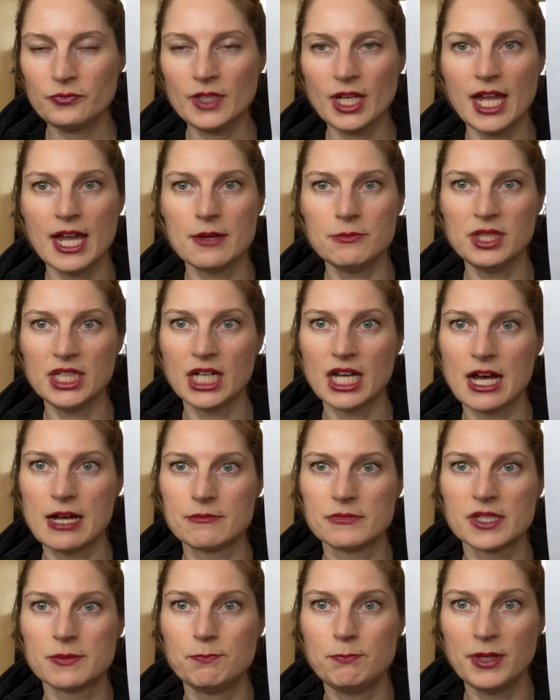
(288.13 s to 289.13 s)
and
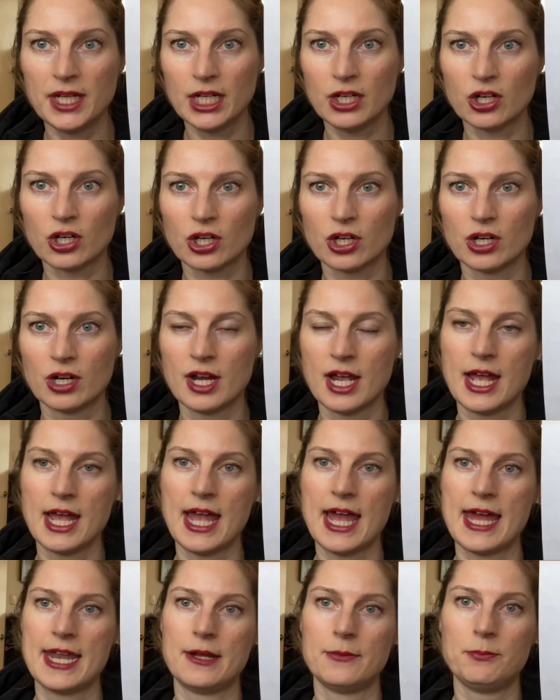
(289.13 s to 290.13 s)
becomes bigger
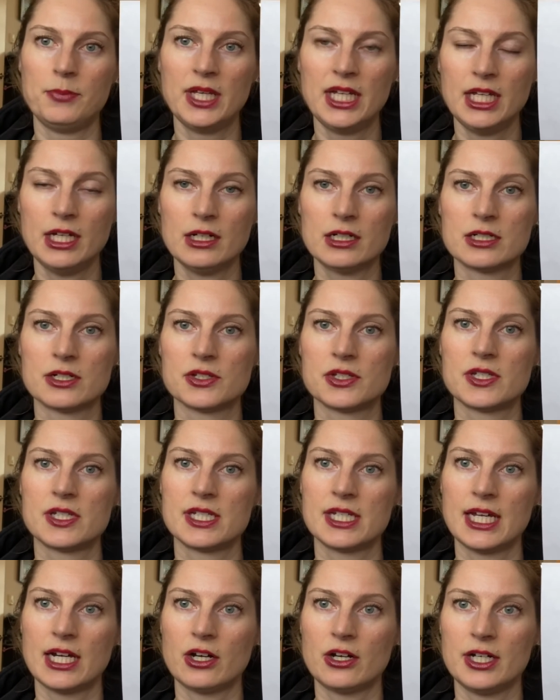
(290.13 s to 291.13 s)
and appears
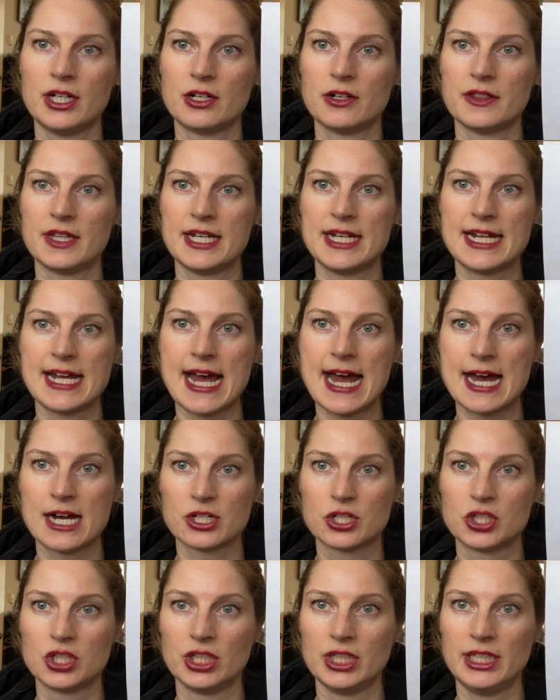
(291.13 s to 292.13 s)
scarier than it
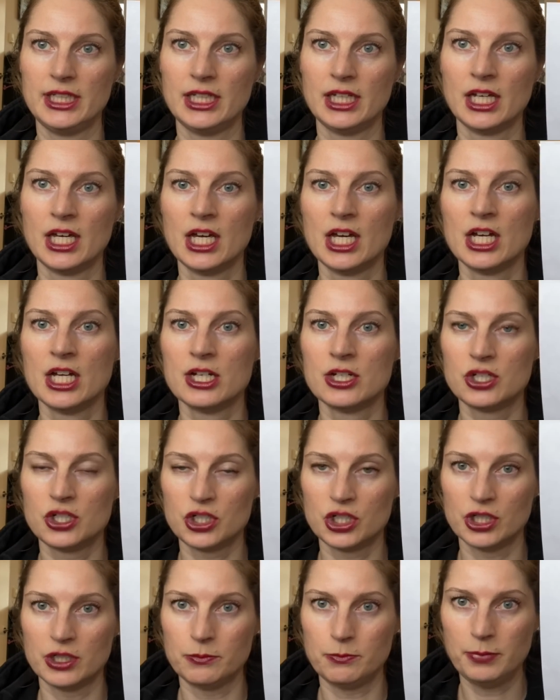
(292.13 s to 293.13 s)
actually
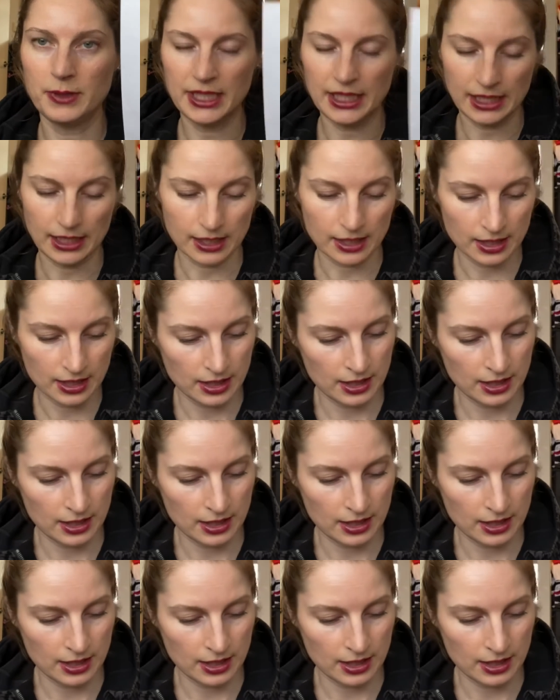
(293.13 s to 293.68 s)
should be.